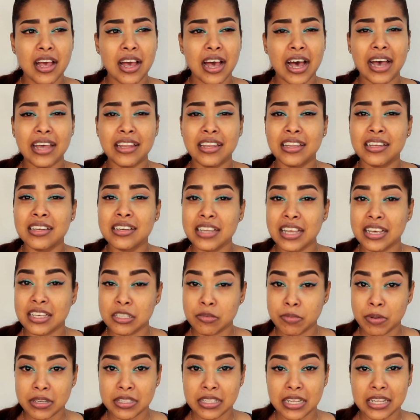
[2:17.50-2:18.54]
I didn't
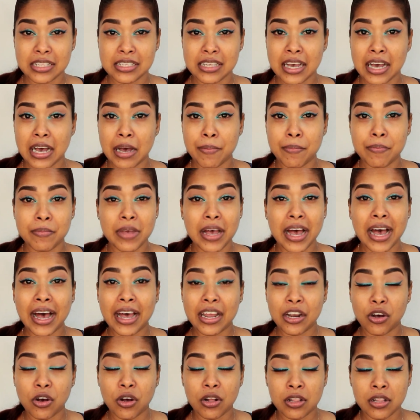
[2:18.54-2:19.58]
expect that to happen
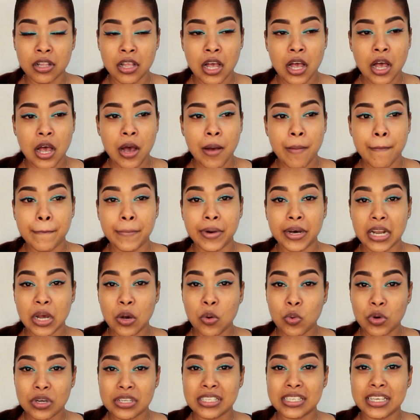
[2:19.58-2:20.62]
at all. But I
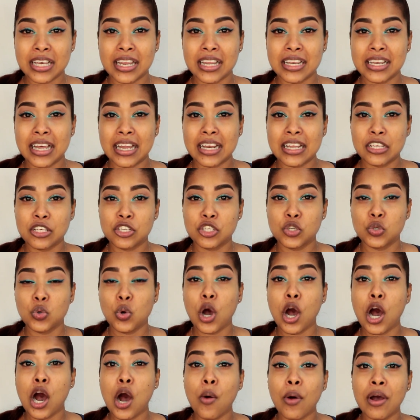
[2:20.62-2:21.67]
was getting that issue.
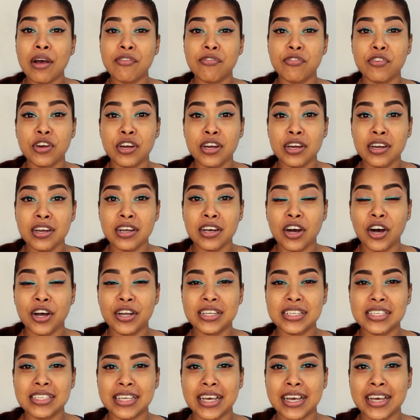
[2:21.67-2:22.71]
However, on
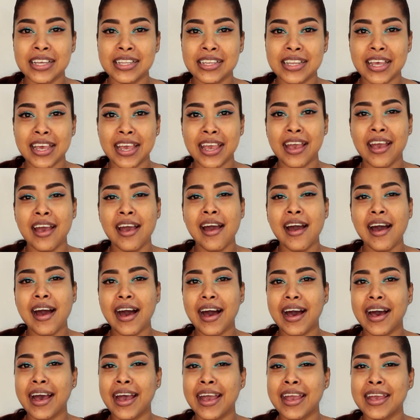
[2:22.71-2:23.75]
the second day,
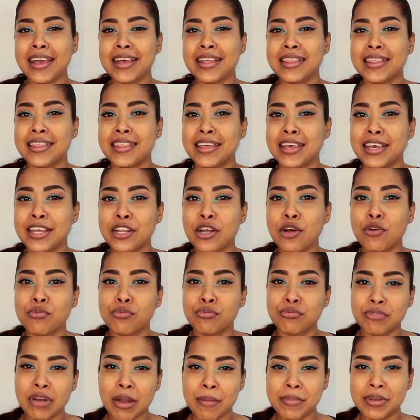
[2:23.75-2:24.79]
I did
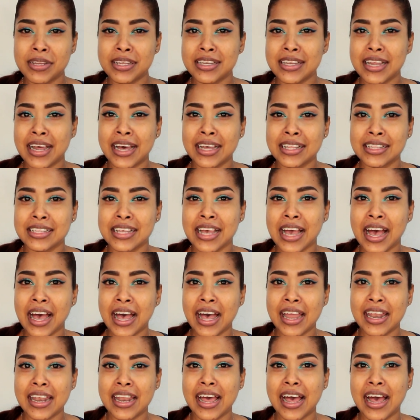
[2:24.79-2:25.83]
remedy that
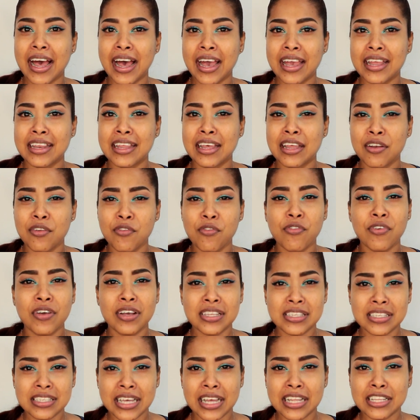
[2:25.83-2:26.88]
and I did
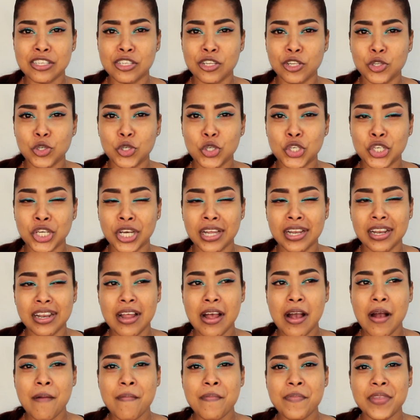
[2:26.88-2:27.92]
fix that solution,
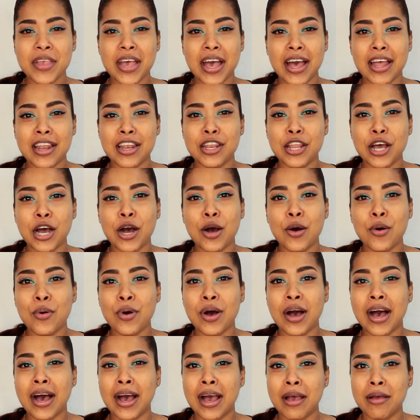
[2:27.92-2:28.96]
and
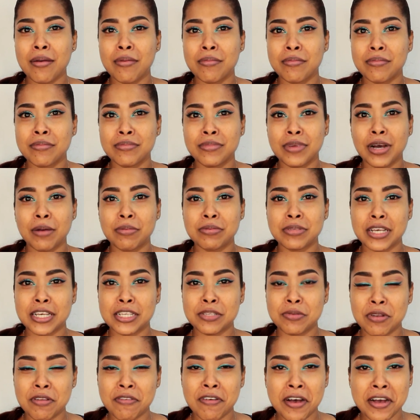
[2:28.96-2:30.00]
now I'm
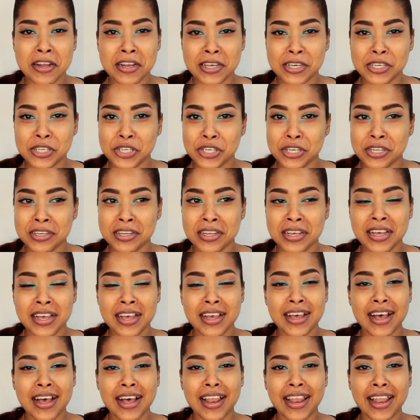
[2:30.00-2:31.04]
obsessed with the foundation.
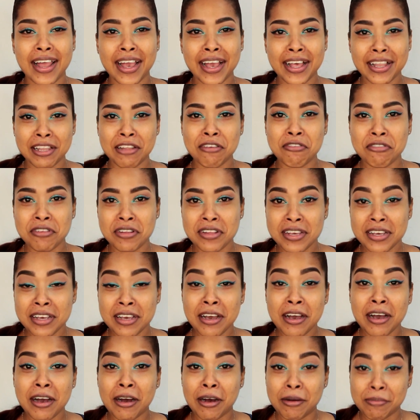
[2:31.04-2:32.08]
Like
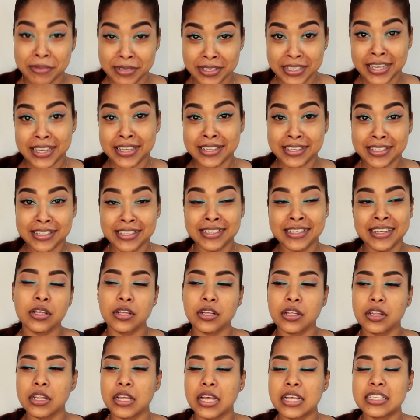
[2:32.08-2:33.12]
literally obsessed.
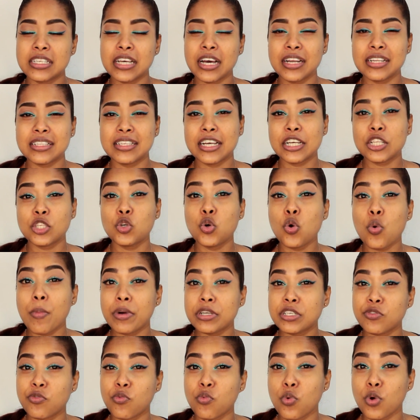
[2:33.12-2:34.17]
It's not gonna take too
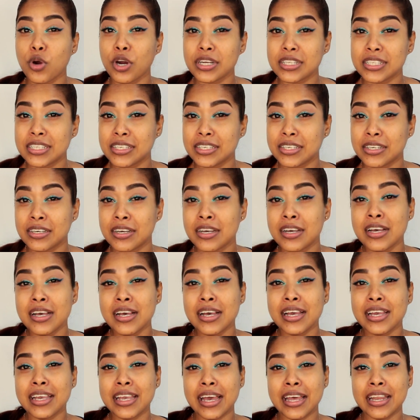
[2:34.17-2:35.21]
much work to
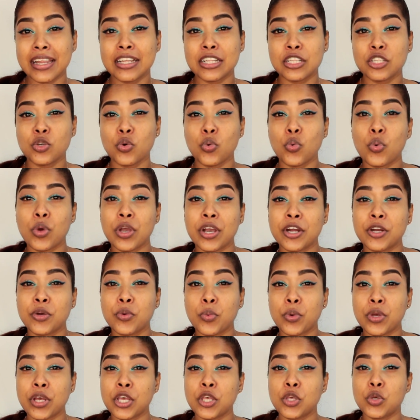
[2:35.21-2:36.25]
get it to wear the
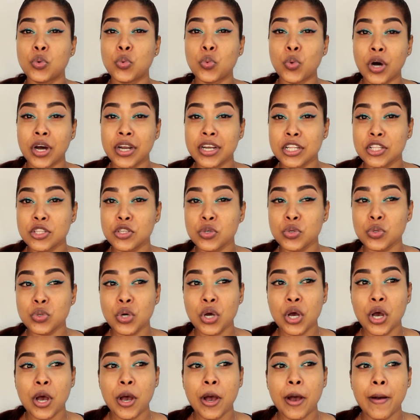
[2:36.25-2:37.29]
way you want it
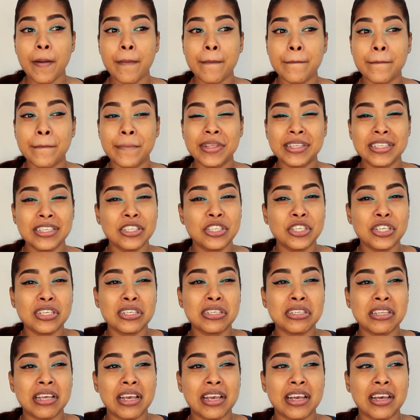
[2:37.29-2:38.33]
to. This is
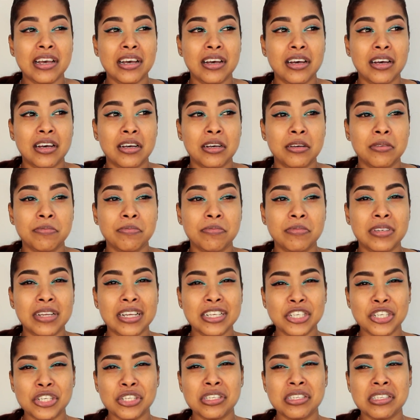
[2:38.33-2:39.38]
just like a,
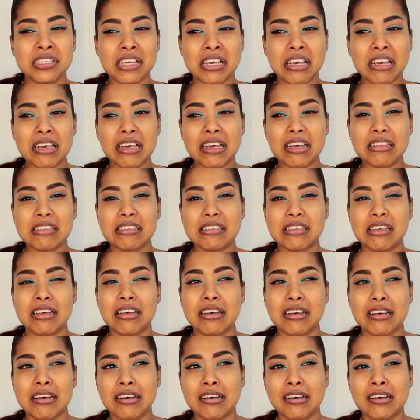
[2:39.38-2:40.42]
let's just say it's
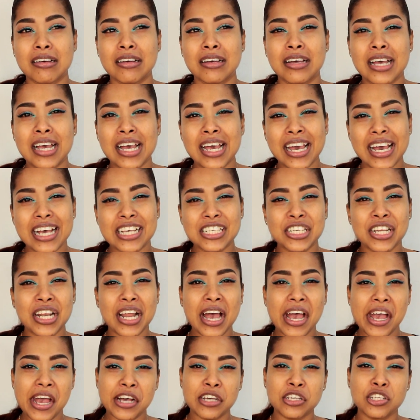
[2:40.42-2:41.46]
not
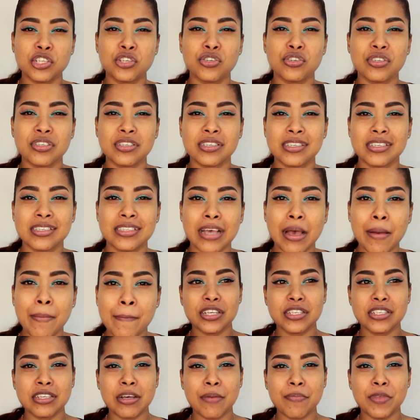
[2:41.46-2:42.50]
an extra step.
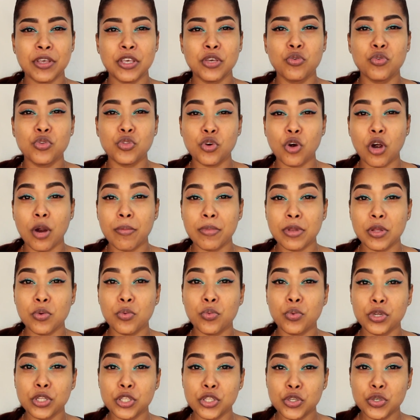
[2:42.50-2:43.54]
It's something you normally
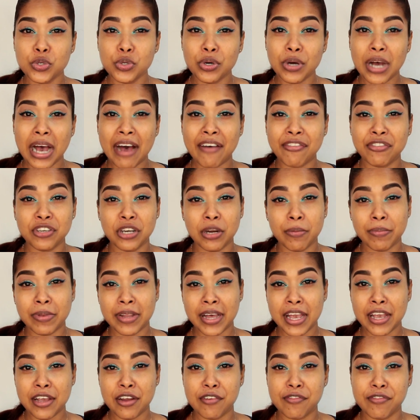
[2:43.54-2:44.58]
would do after
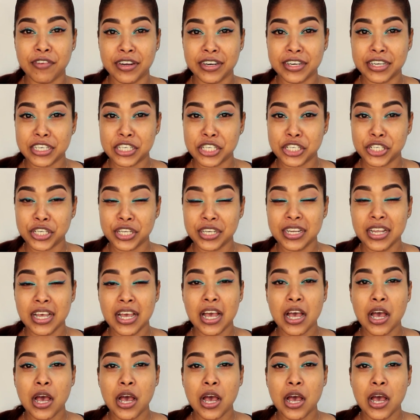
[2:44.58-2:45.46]
applying your foundation.